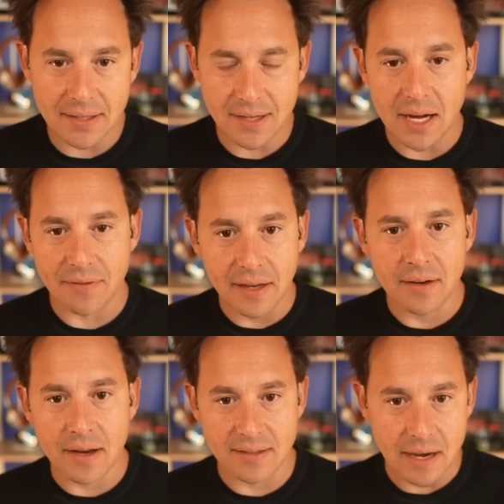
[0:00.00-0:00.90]
is kind of
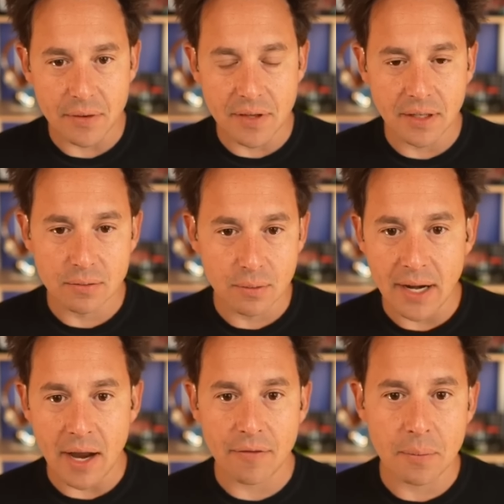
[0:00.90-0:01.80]
it. It's everything
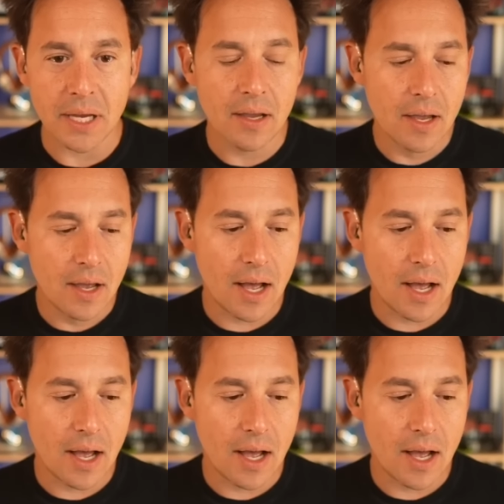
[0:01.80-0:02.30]
right now for me.